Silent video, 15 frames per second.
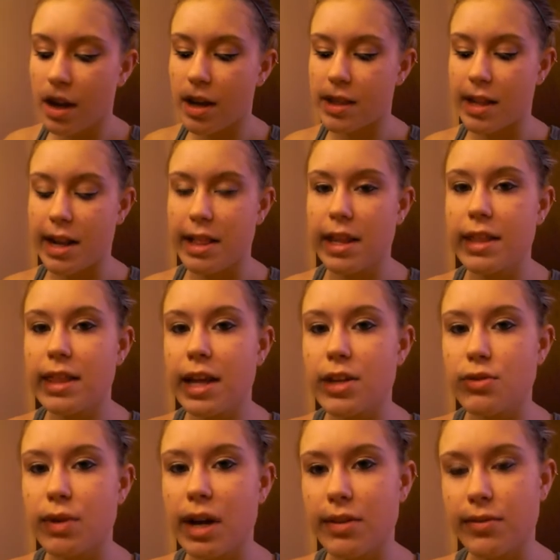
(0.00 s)
And then I let that
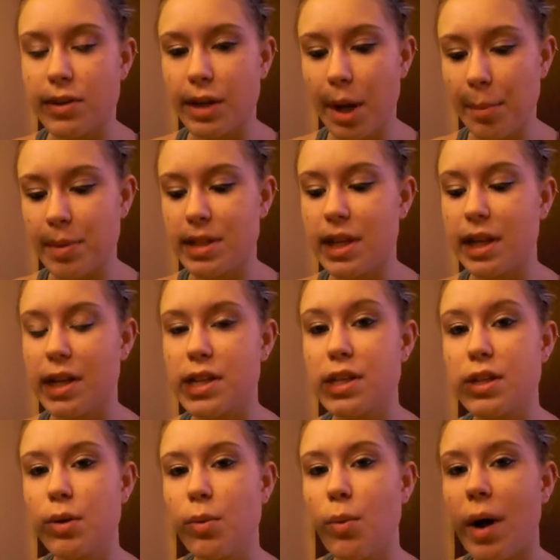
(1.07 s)
dry for a couple
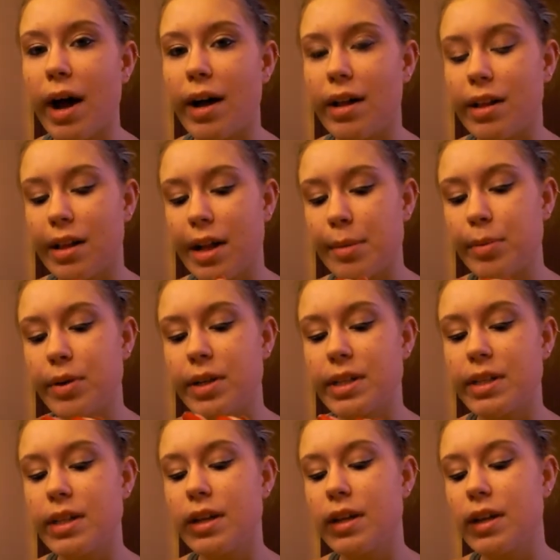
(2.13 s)
seconds while I
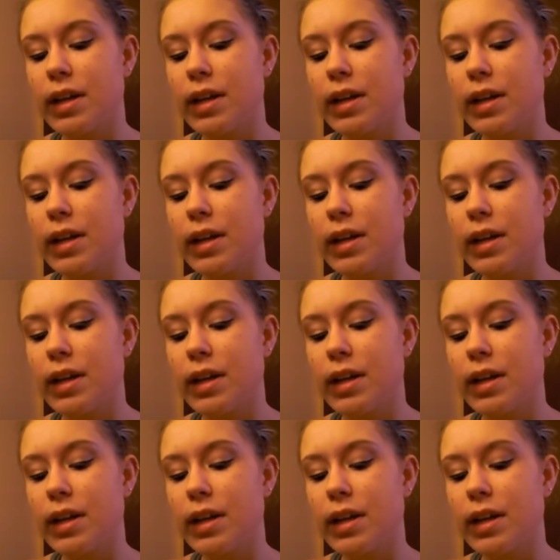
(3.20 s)
put